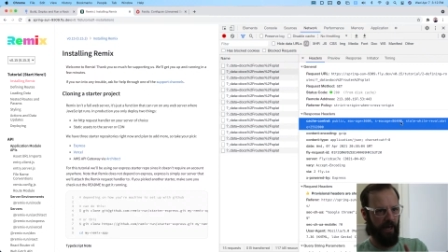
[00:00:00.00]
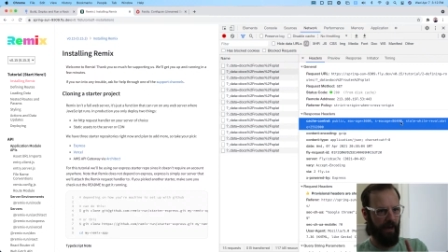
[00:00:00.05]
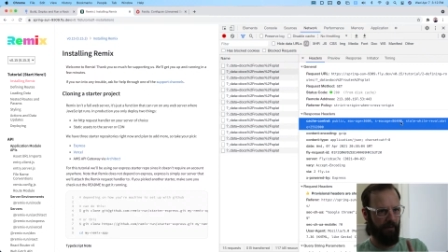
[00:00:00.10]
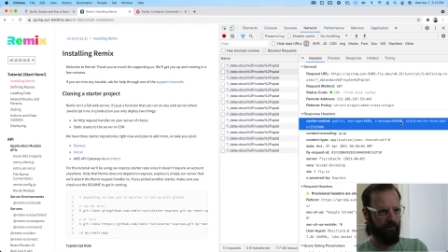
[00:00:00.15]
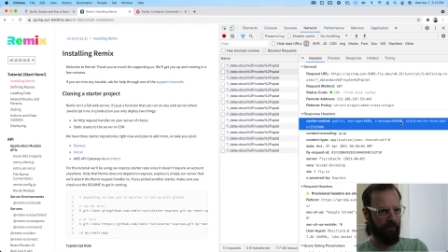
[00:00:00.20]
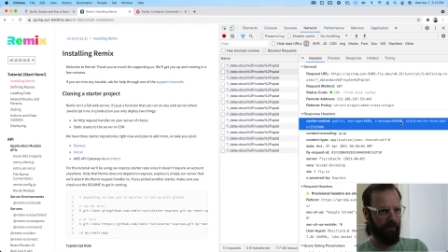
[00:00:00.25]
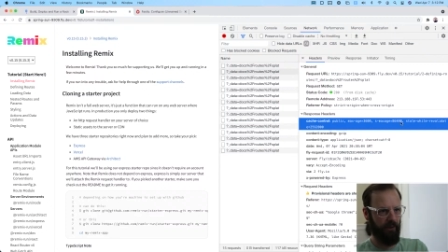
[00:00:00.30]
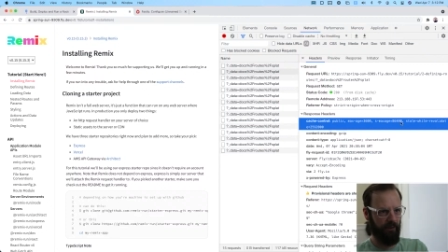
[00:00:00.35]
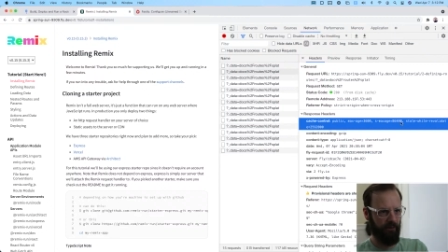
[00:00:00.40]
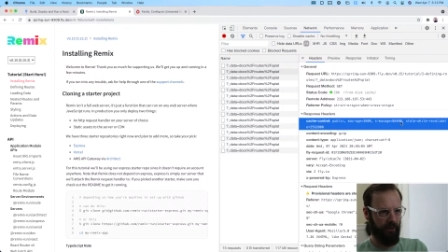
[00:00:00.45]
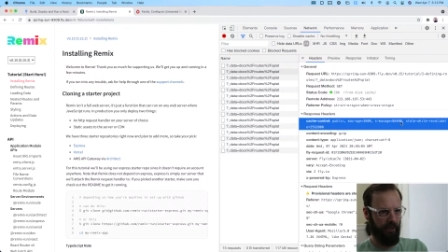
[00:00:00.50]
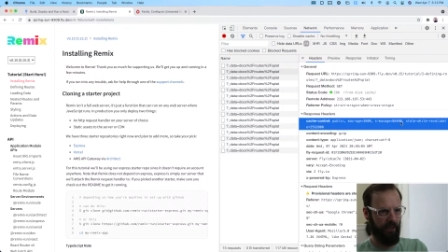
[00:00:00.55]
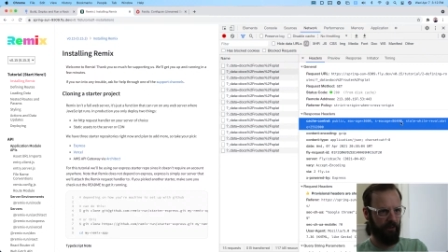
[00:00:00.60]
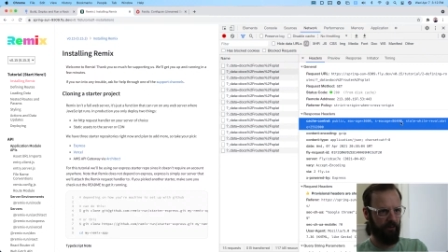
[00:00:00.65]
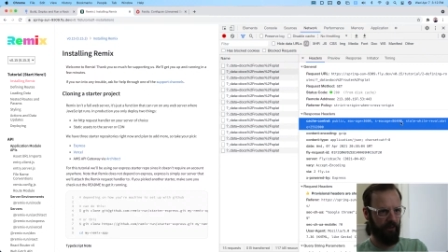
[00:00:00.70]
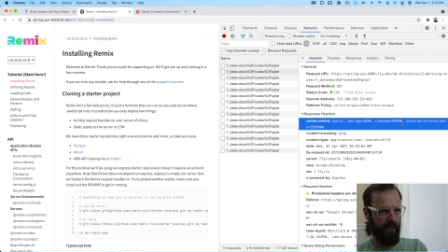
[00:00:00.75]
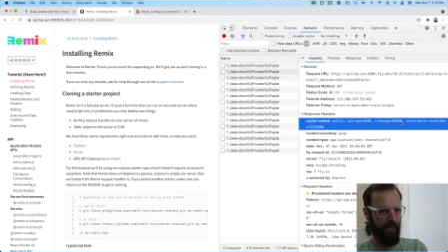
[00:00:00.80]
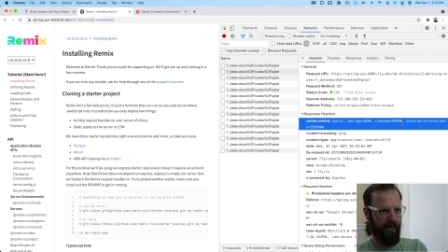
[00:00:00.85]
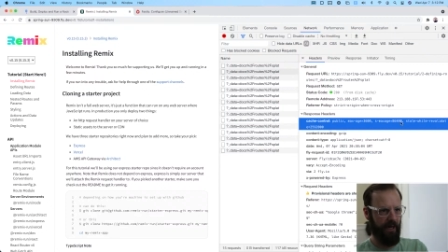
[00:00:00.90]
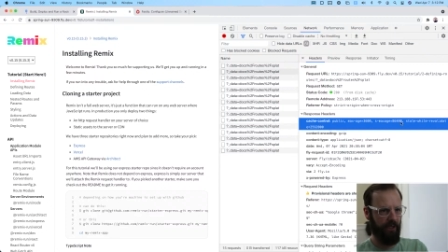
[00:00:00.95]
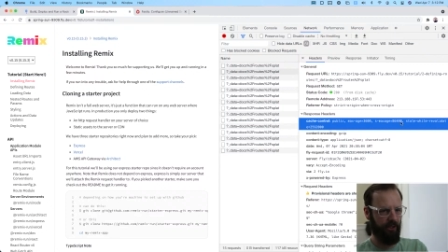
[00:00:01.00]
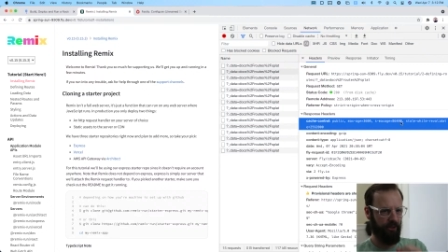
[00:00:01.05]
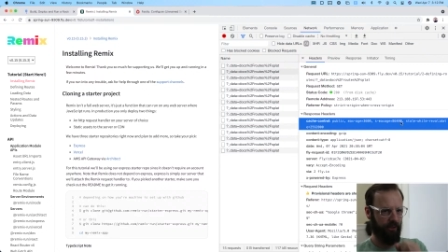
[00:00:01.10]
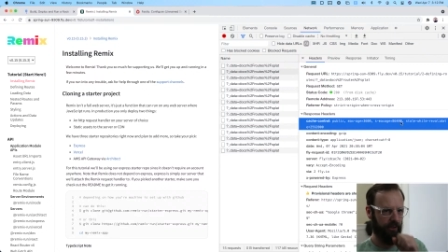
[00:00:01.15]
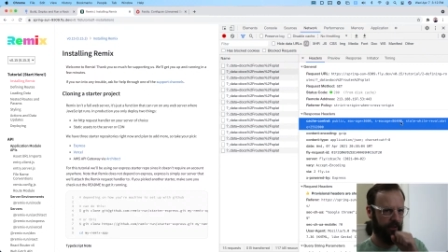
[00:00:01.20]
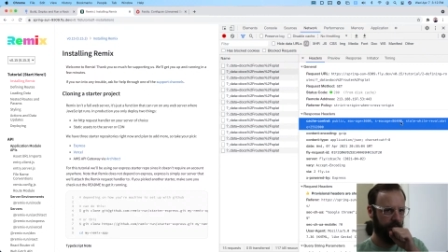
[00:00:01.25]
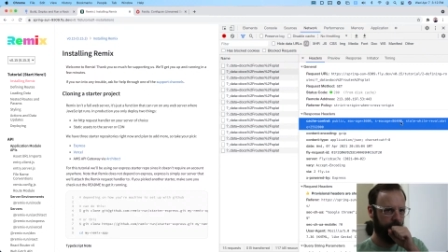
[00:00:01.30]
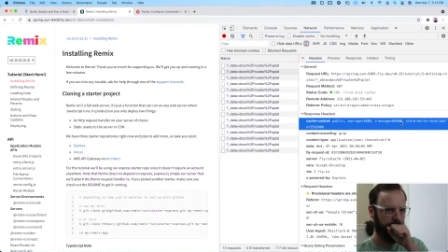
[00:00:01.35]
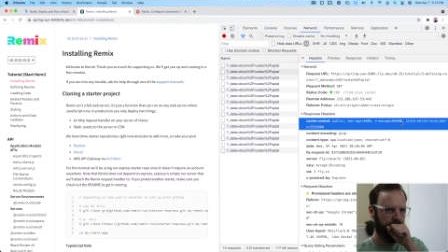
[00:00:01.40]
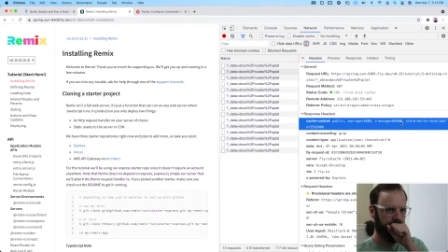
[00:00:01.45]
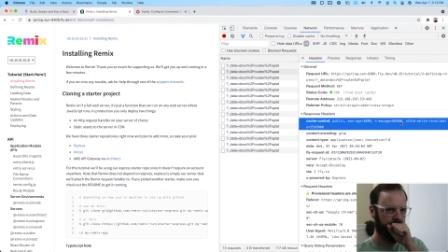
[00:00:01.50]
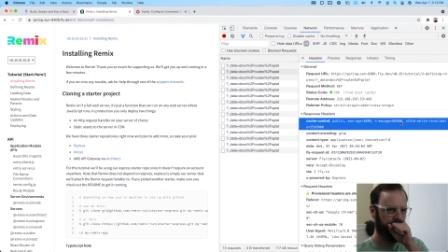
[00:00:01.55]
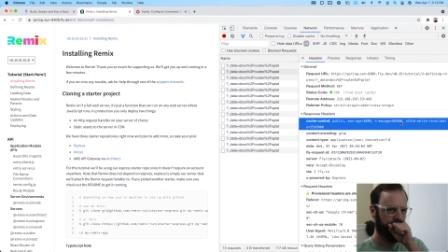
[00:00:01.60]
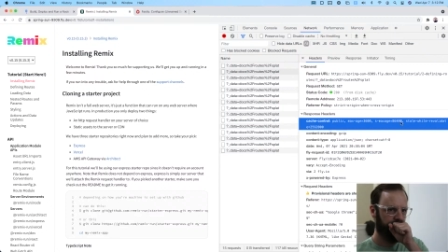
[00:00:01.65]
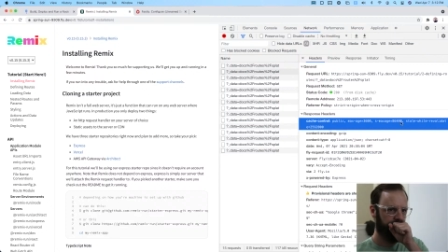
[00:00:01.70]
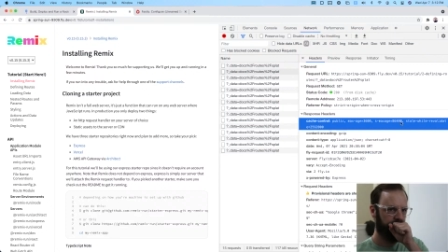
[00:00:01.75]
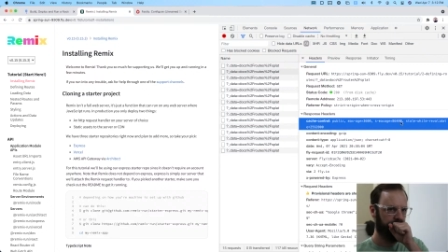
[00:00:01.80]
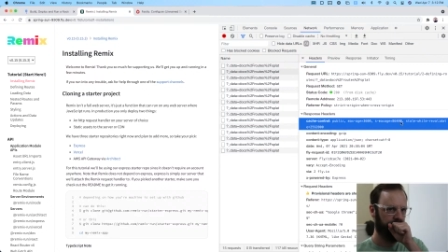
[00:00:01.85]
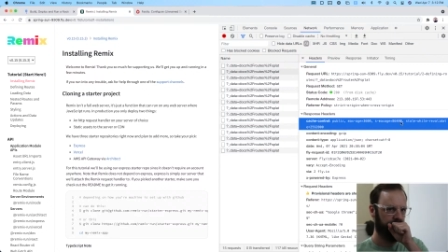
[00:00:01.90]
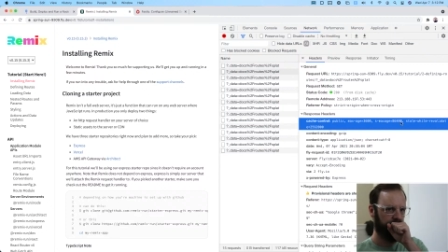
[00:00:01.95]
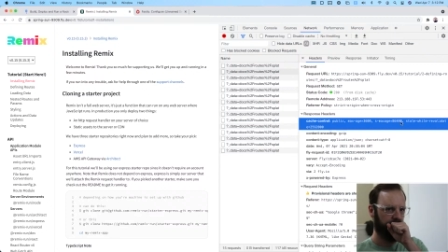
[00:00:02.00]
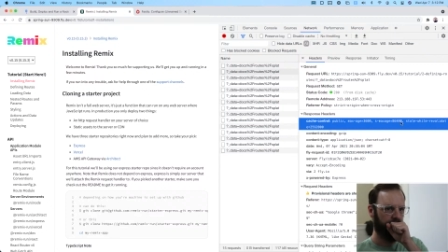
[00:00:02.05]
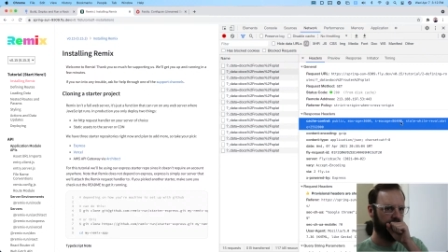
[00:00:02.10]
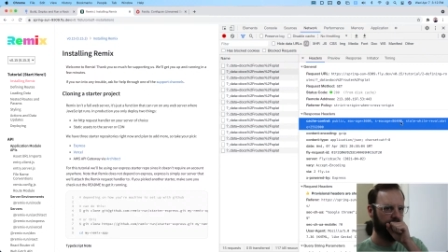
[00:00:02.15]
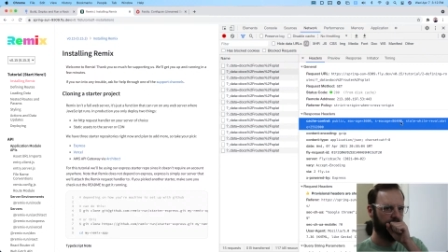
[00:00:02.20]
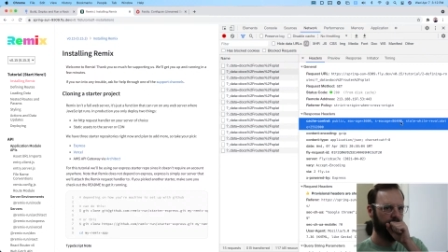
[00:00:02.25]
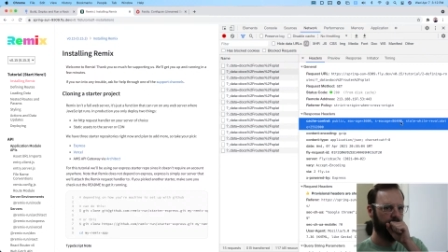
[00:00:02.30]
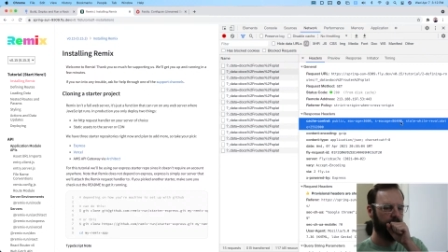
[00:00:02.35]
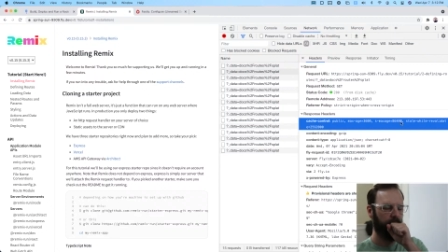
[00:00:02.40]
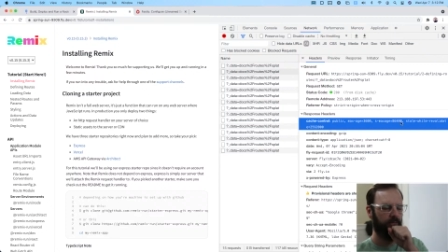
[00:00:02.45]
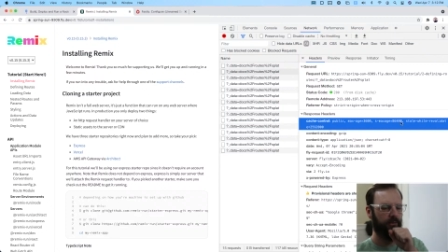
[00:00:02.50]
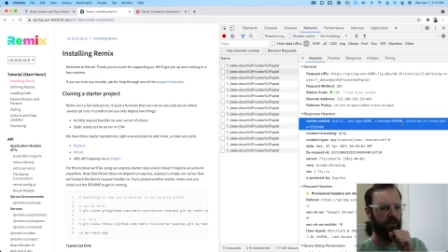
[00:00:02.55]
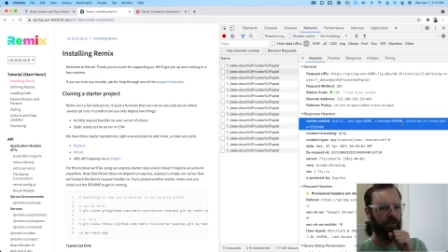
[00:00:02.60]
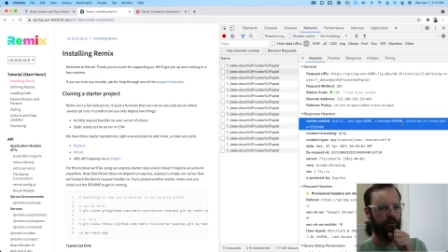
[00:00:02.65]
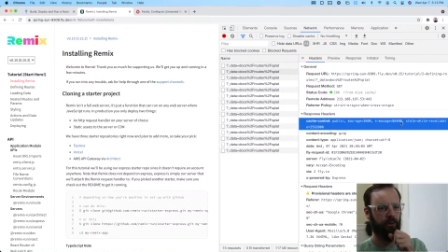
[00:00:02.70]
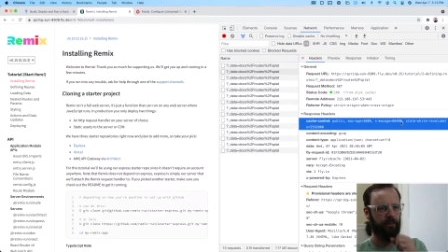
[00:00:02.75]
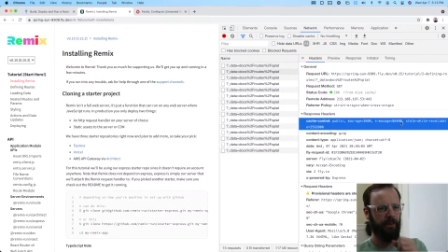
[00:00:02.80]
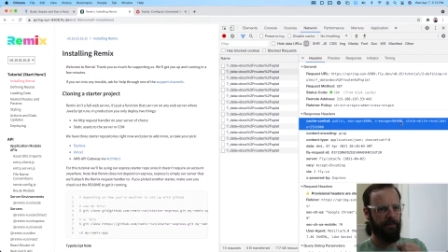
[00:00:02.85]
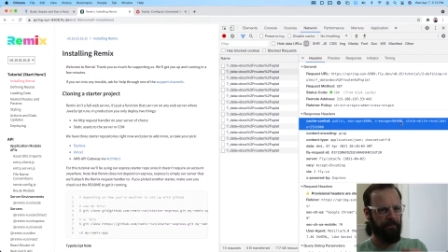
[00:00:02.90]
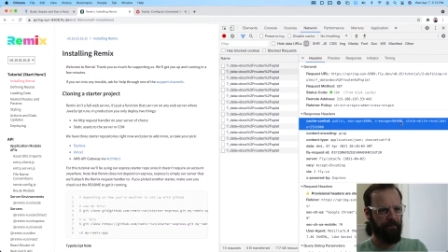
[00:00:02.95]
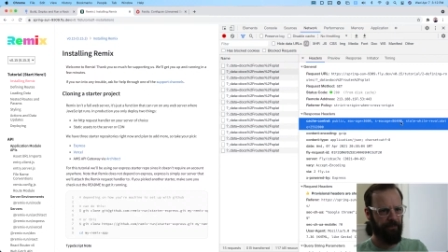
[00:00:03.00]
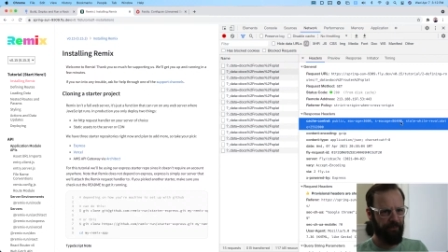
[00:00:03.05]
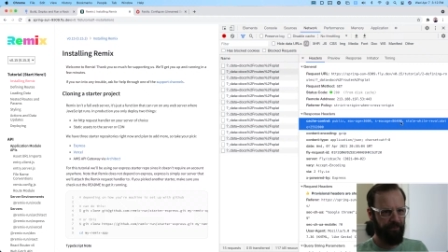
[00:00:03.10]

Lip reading: after this gets cached, excuse me,